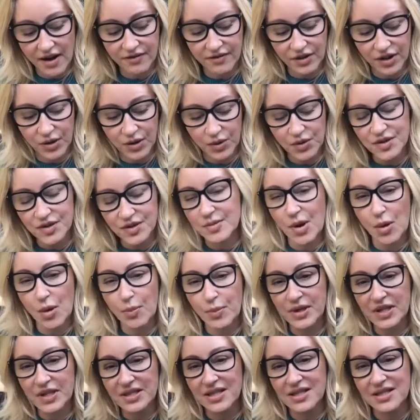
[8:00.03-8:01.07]
local small
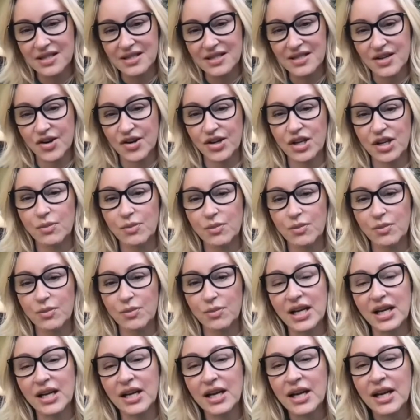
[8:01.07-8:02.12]
businesses in our
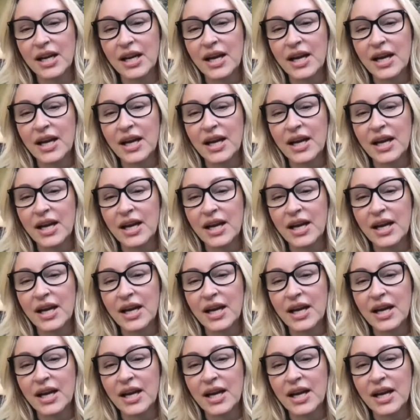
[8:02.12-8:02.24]
community,